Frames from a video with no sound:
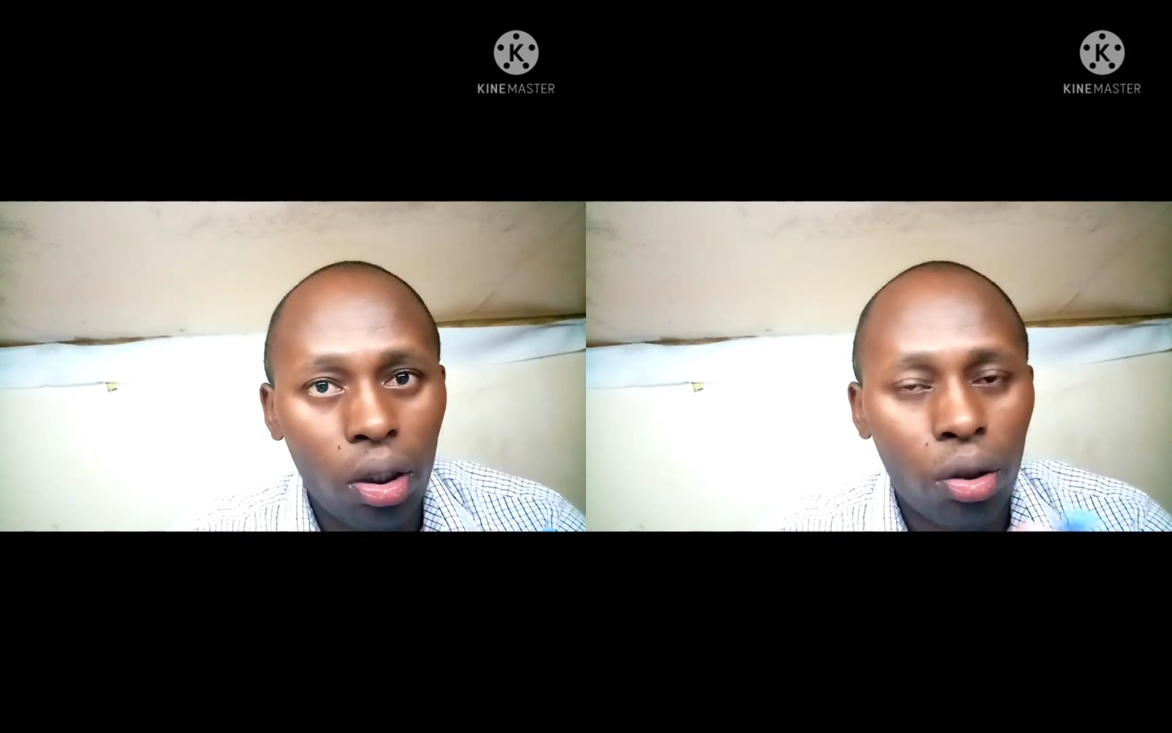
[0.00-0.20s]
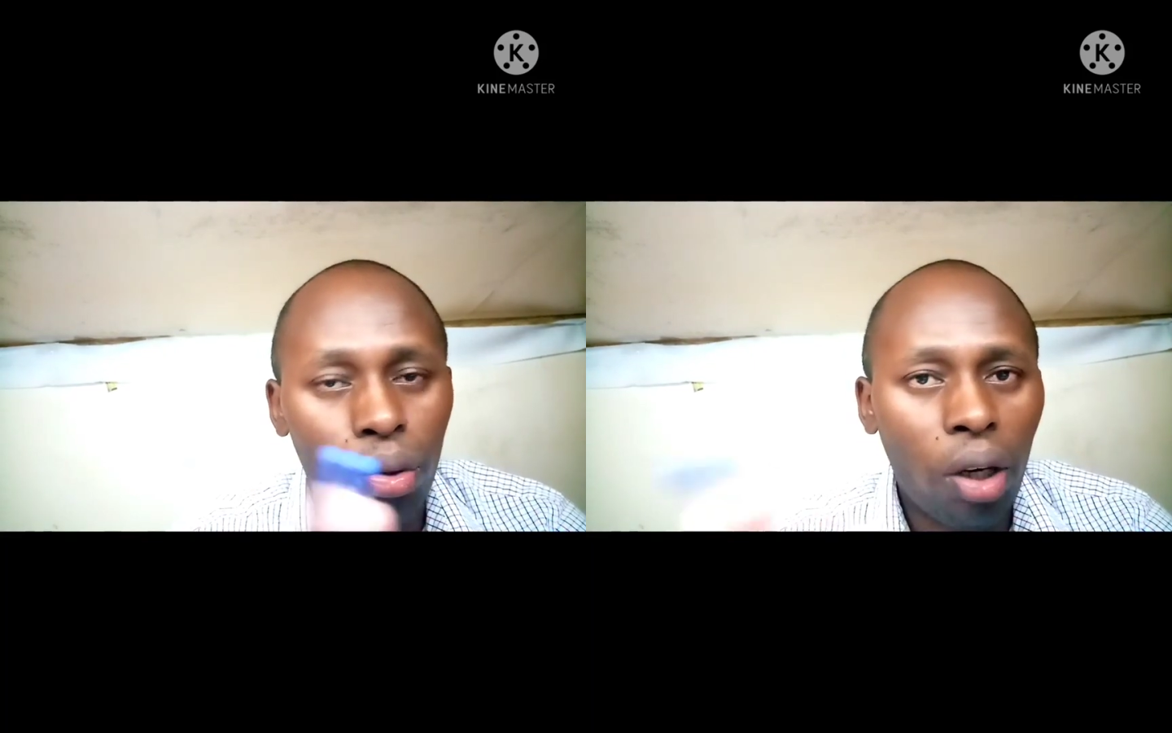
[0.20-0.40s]

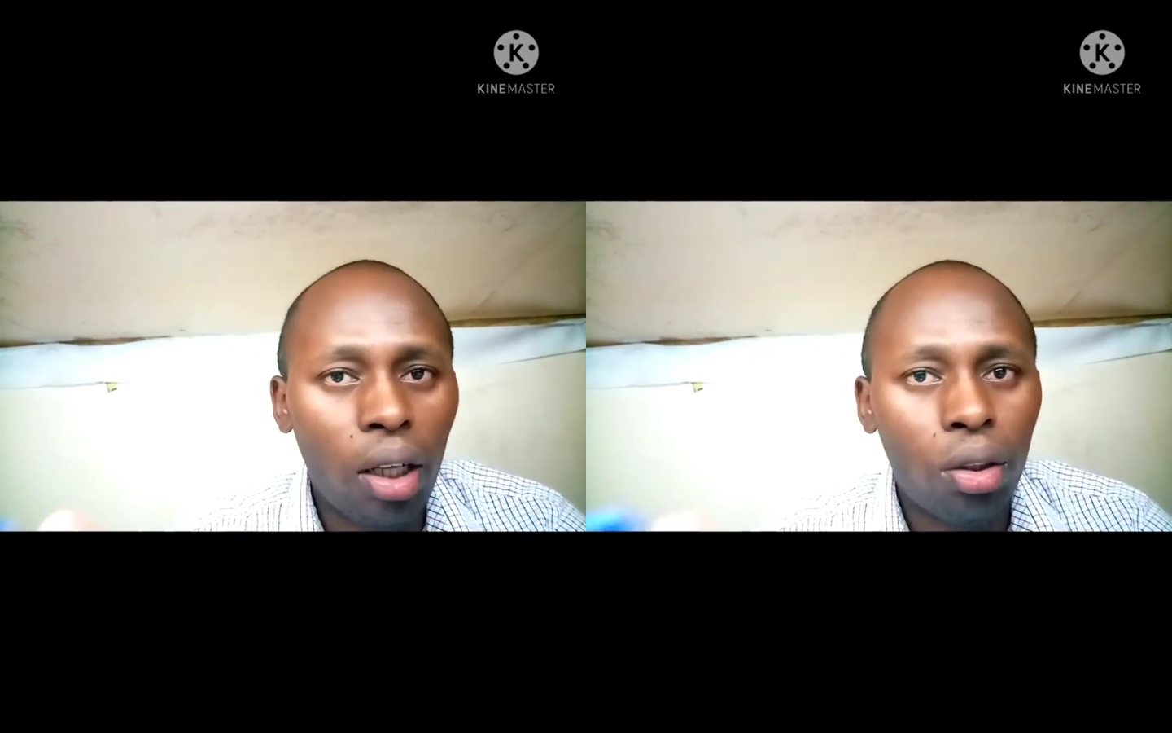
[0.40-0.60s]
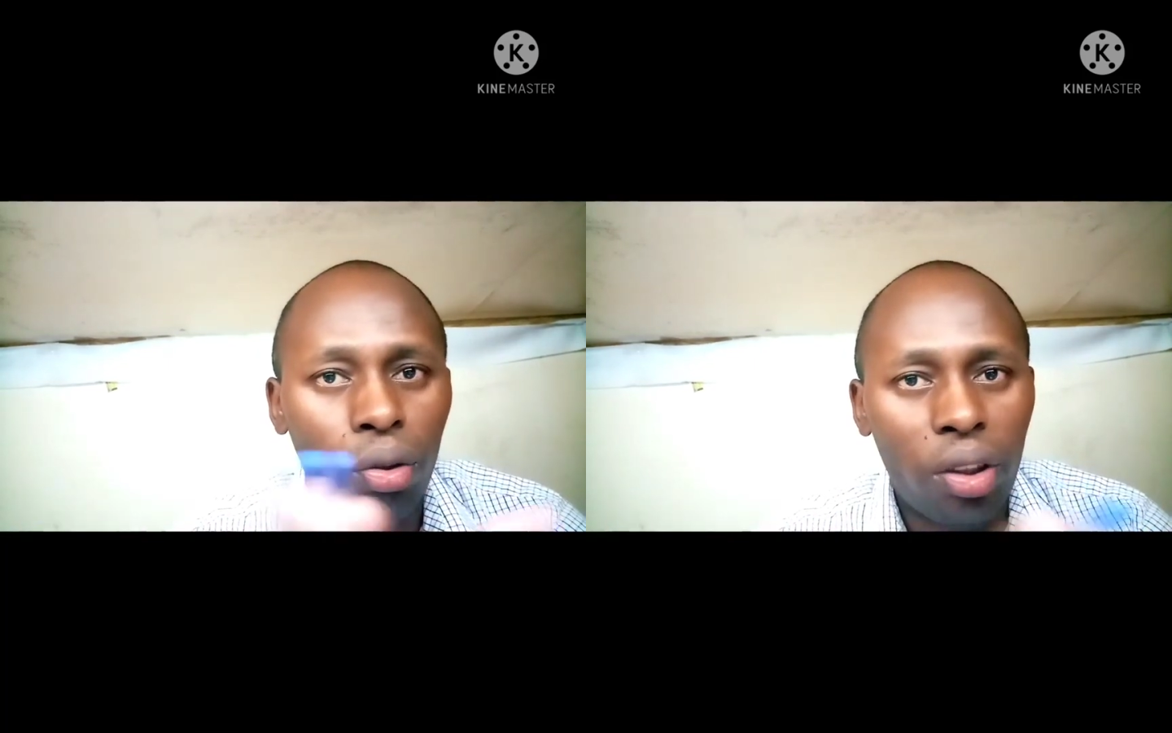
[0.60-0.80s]

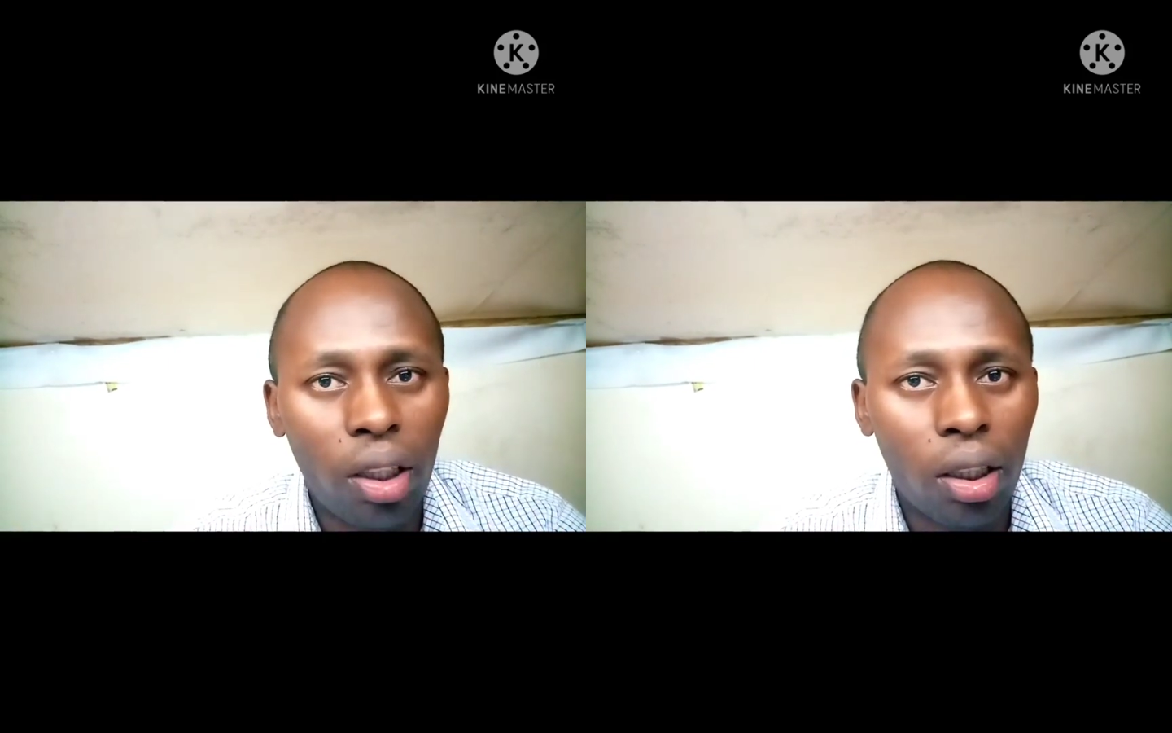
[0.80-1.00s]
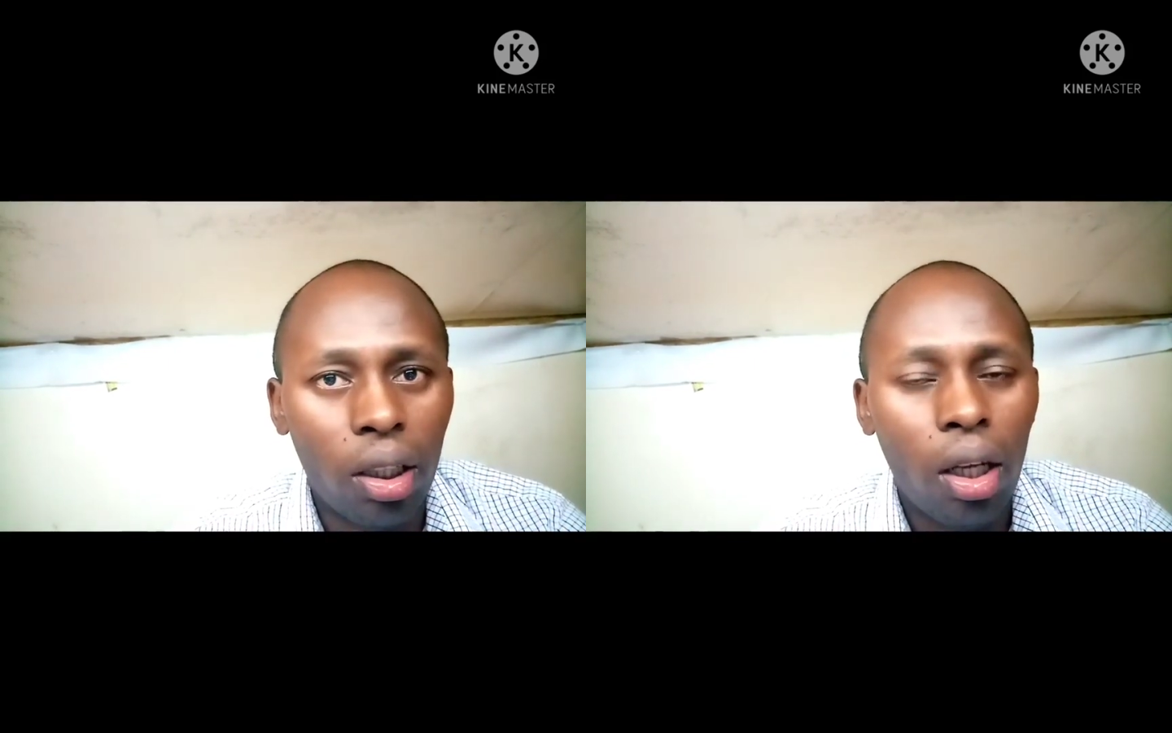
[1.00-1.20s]
Try to
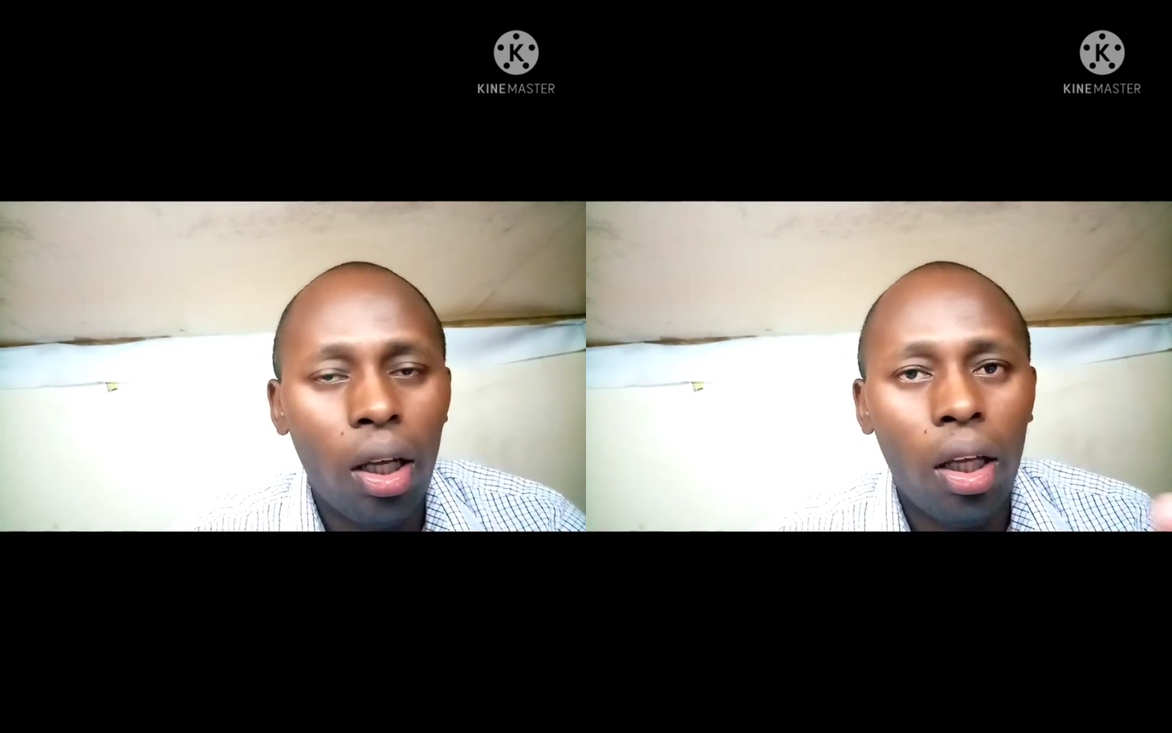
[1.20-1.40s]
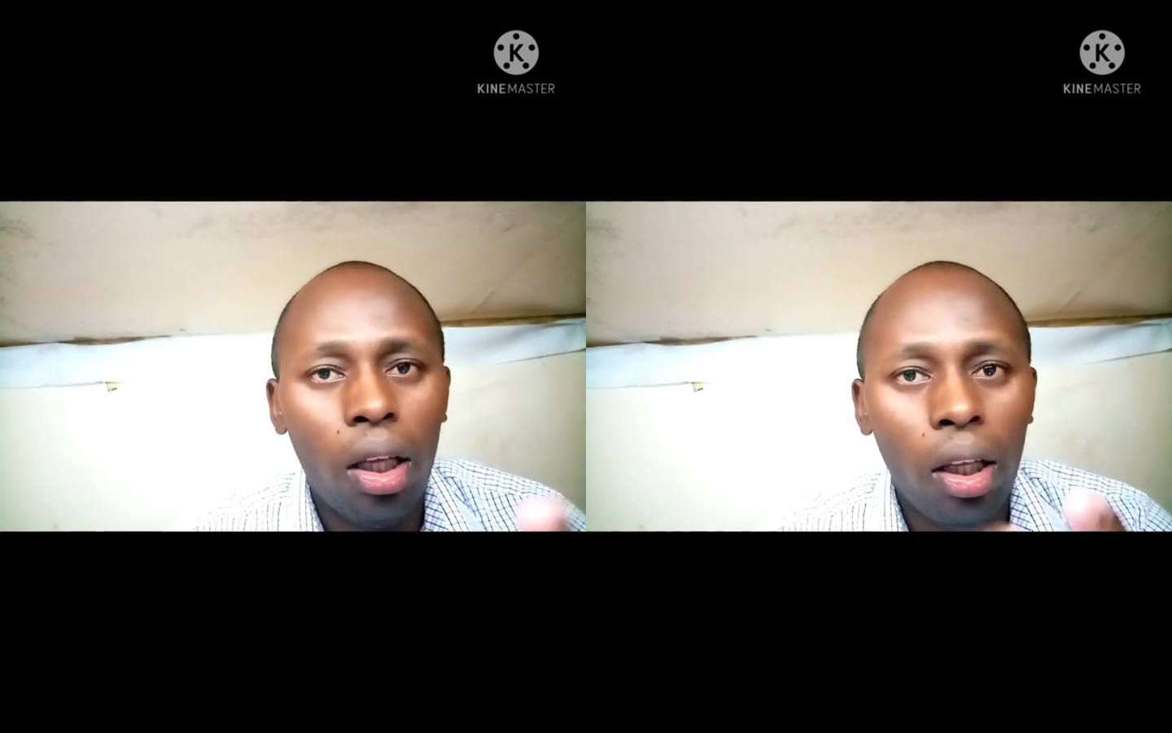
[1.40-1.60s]
check
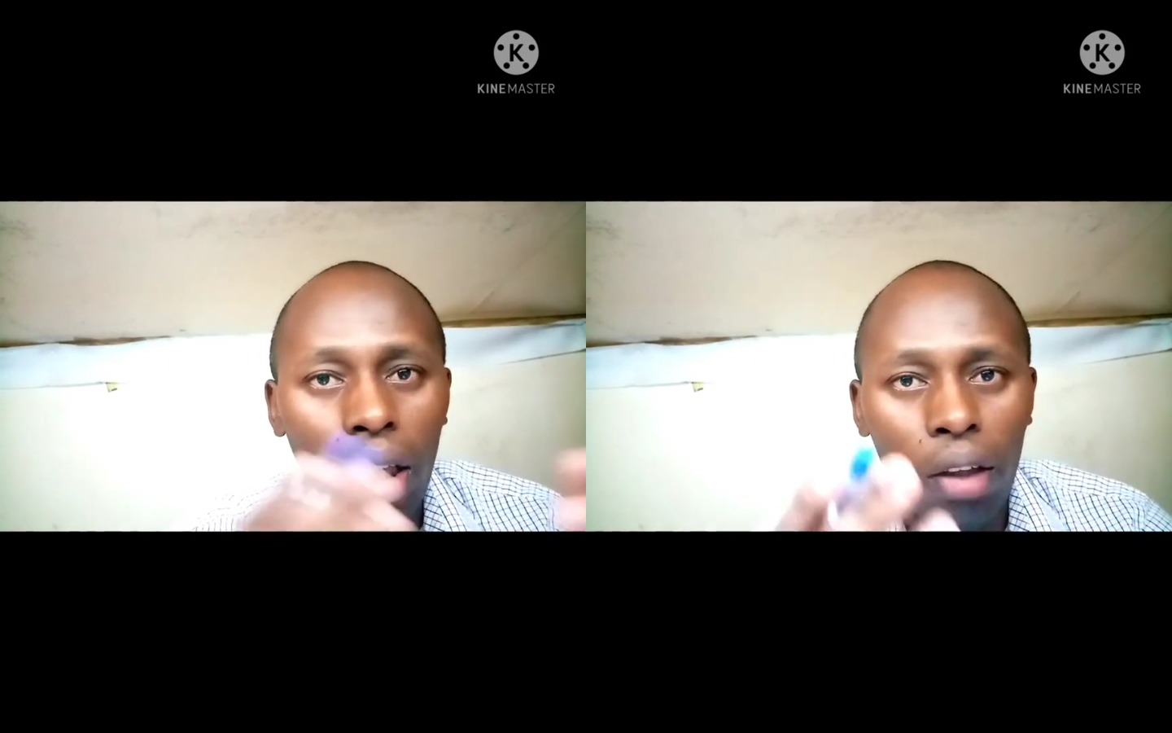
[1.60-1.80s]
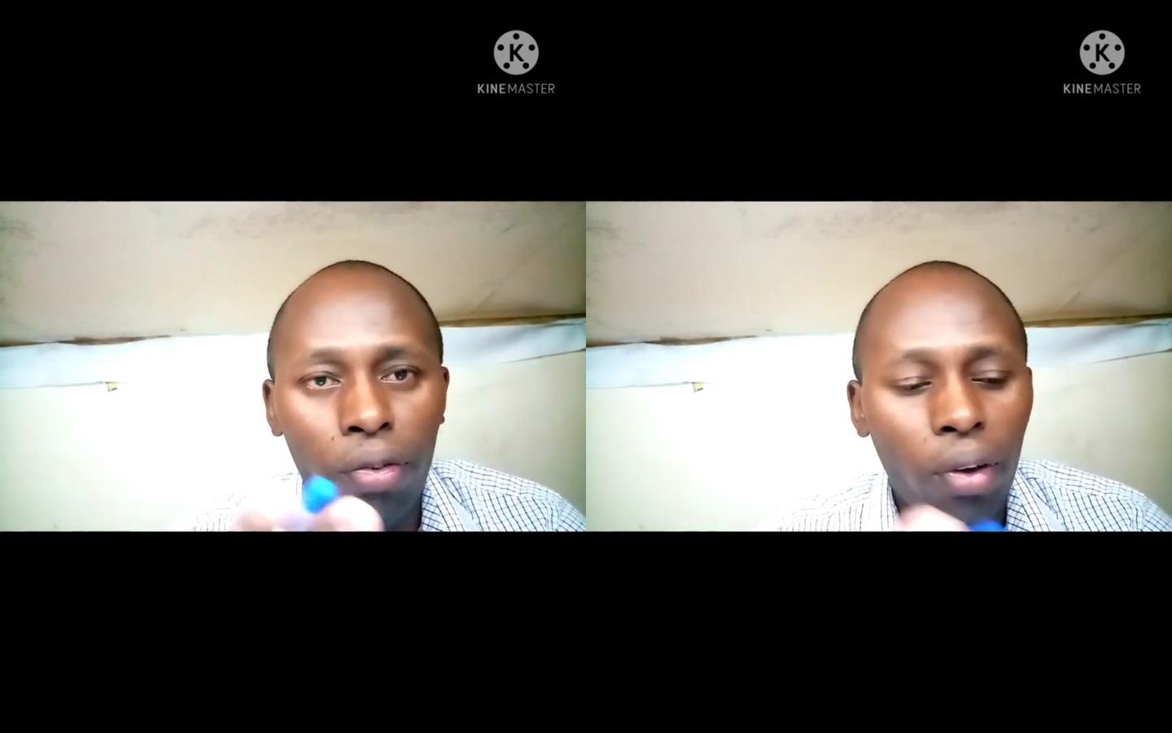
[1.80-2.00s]

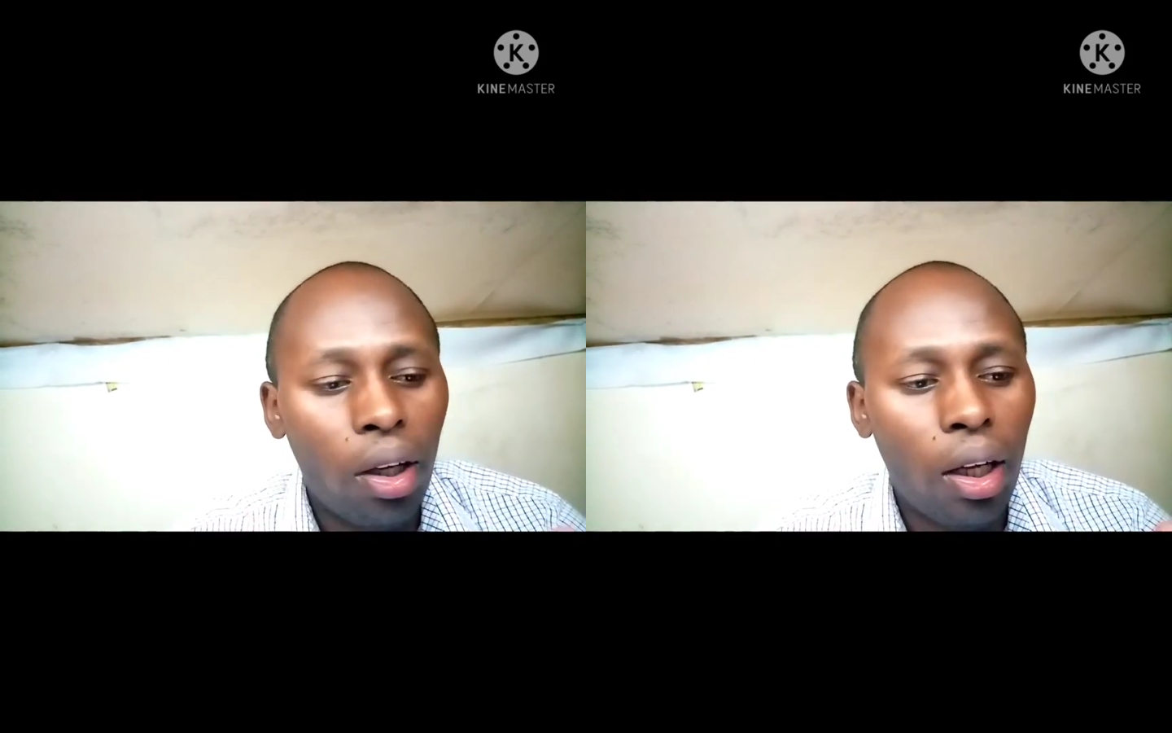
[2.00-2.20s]
if,